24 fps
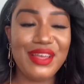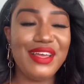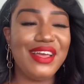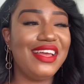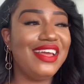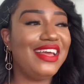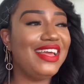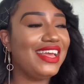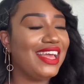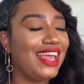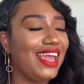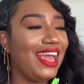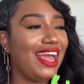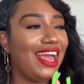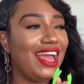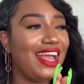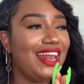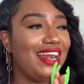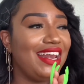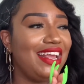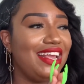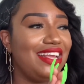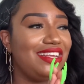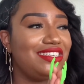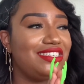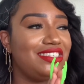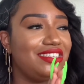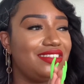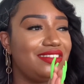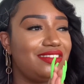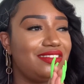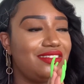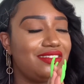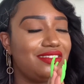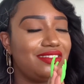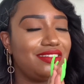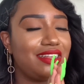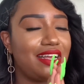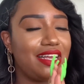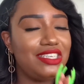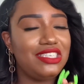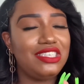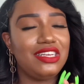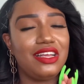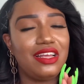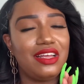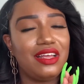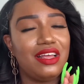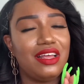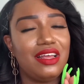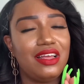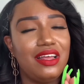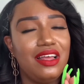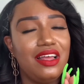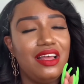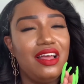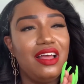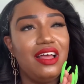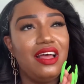and it's just such a